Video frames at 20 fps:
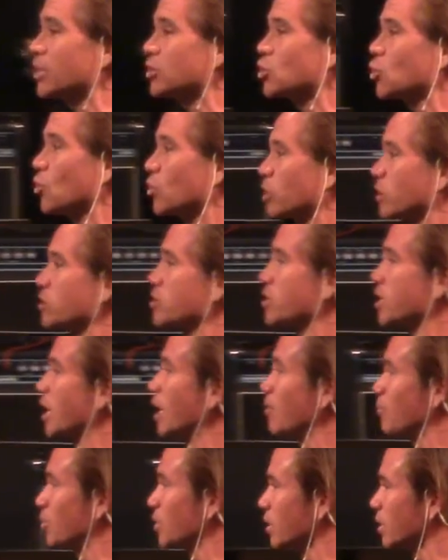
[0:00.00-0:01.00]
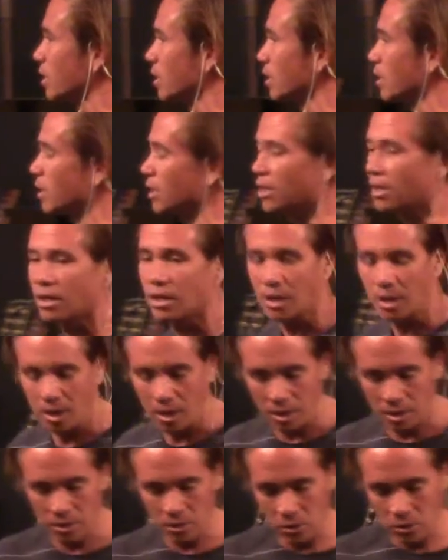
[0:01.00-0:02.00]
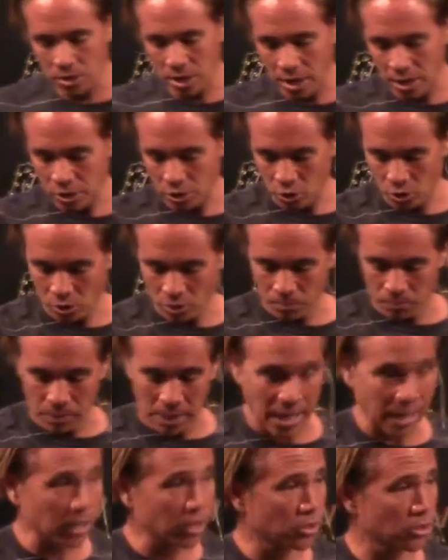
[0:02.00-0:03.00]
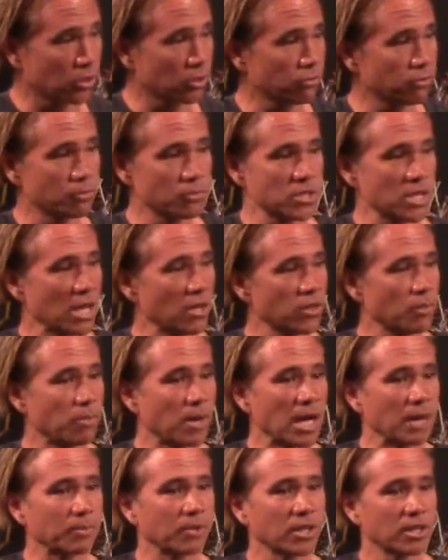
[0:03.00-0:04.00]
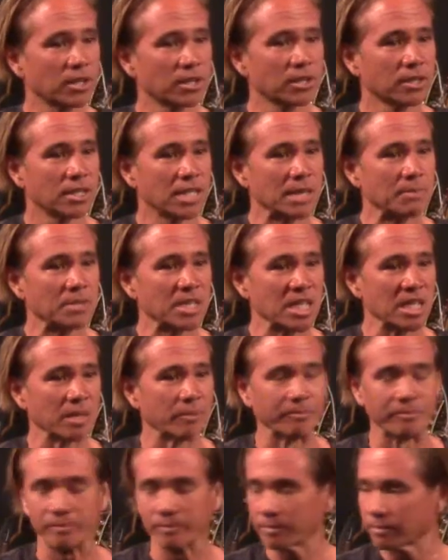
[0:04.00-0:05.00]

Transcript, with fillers: doorstep? A little nine-year-old black girl from South Apopka named Kim.